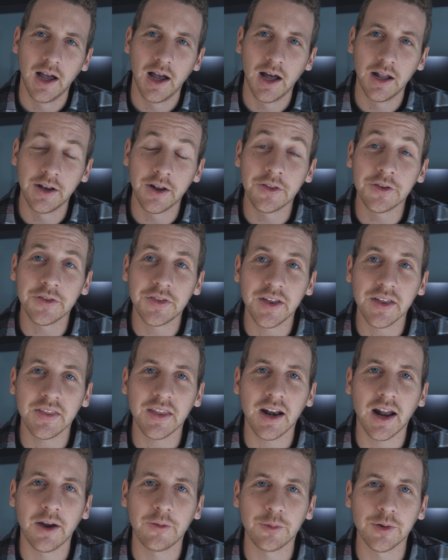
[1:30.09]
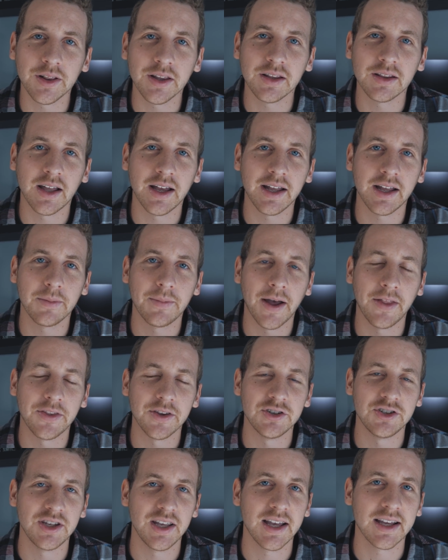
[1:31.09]
Another thing that I really like about the
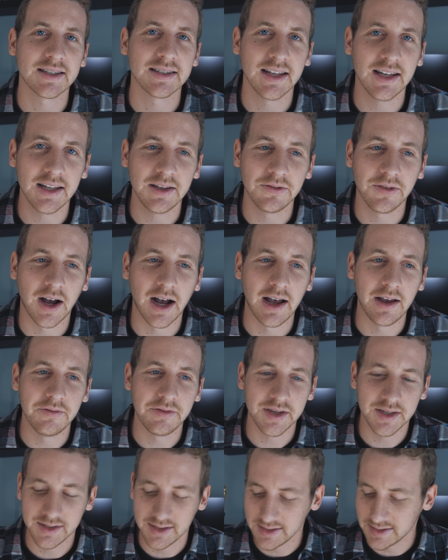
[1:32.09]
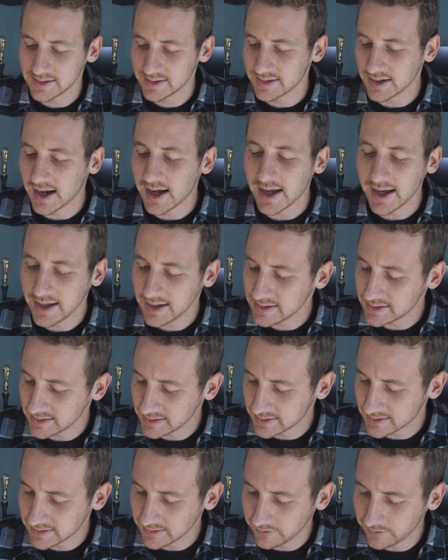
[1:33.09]
GX85 is its size.
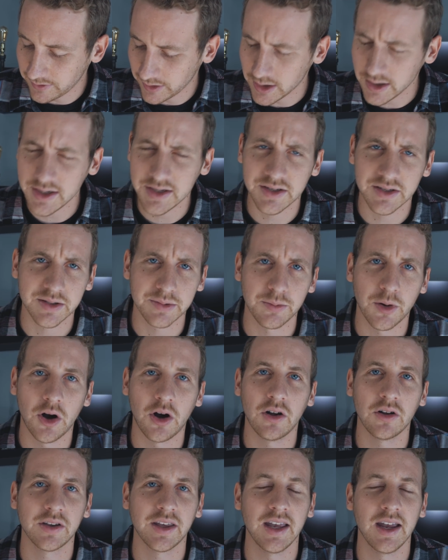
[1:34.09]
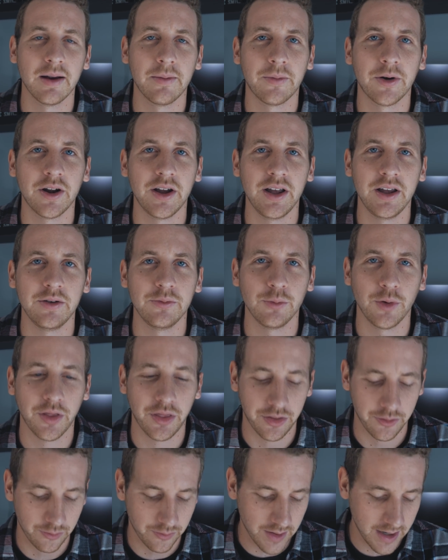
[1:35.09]
It's a very small camera, and with
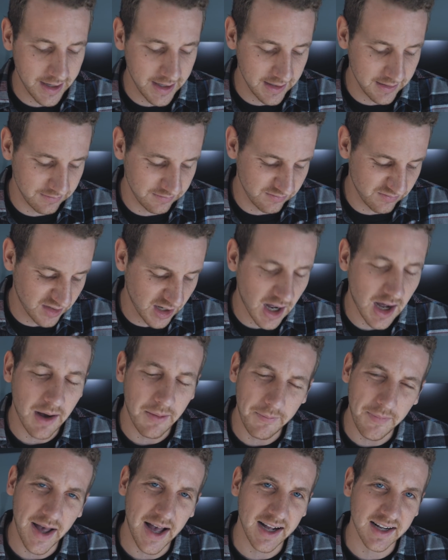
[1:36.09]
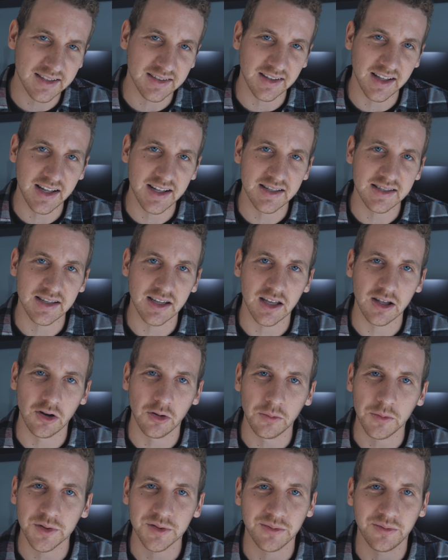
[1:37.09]
the right compact lens, it can
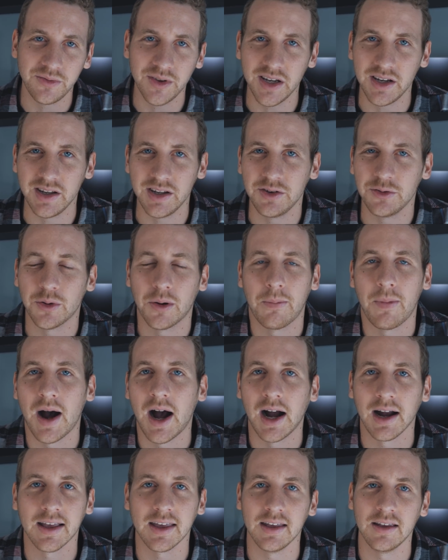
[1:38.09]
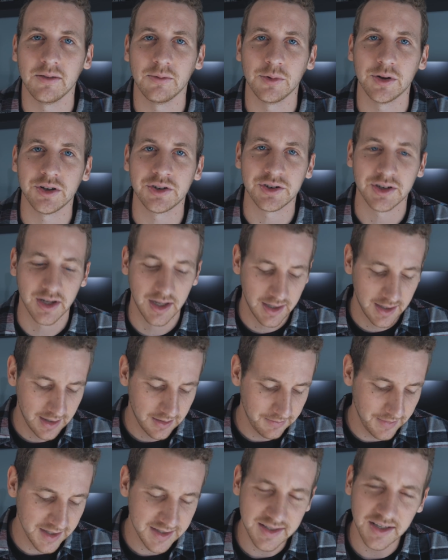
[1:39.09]
almost fit into a pocket, which
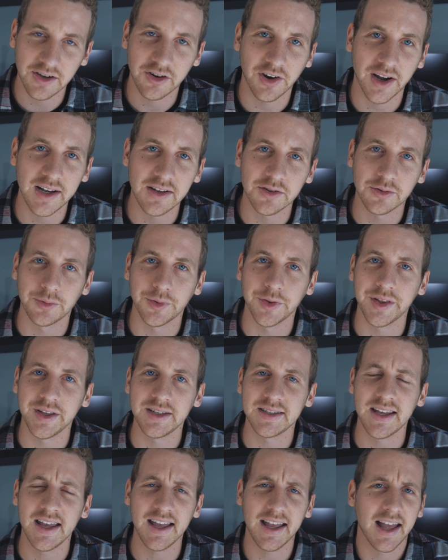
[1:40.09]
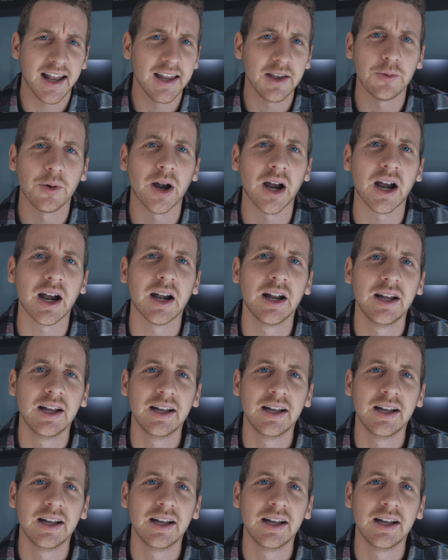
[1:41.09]
makes it great to really take anywhere.